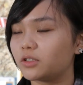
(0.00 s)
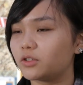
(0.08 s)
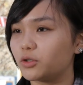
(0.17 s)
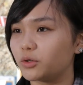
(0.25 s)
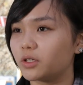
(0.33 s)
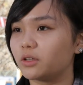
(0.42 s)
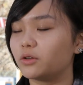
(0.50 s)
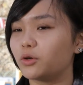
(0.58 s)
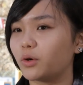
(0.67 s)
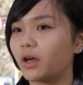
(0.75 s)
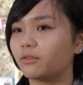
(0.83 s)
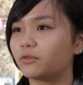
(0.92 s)
student,
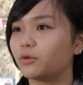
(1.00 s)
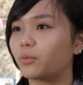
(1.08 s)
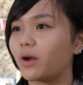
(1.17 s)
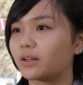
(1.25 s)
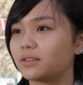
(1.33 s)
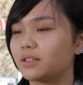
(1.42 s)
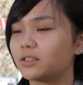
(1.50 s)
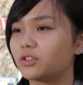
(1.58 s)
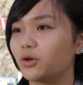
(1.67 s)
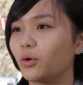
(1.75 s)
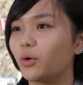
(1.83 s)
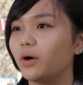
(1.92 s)
you have to
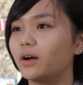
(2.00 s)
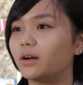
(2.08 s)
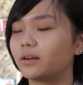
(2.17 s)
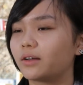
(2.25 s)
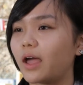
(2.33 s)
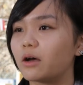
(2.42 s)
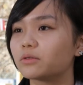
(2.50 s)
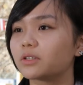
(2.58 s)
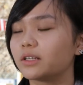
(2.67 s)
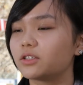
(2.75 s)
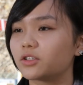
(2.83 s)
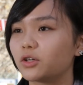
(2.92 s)
practice your
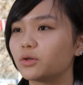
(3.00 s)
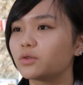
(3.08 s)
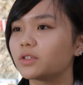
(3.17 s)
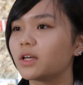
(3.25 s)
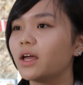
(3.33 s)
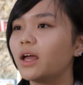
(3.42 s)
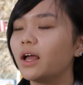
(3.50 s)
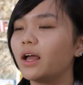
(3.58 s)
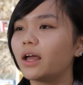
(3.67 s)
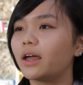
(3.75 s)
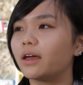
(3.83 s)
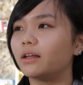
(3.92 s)
counseling skills
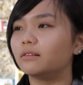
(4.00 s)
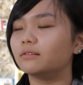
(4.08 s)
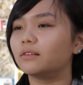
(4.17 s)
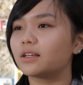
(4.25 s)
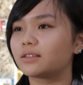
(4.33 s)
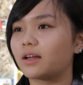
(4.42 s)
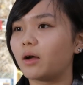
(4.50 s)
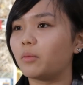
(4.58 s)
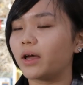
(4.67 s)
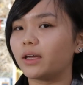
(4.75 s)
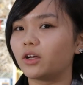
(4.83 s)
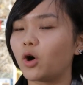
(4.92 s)
and last time
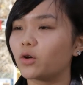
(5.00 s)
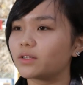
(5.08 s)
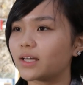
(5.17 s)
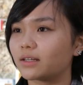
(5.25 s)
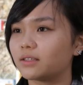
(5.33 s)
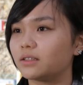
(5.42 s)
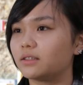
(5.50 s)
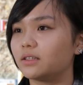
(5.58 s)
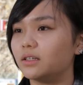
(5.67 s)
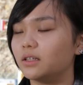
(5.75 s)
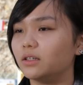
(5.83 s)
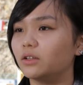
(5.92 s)
I contacted the
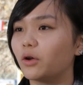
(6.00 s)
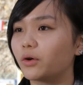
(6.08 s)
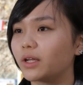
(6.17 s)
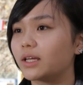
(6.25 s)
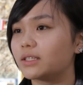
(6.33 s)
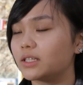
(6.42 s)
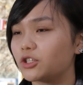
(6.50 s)
Learning and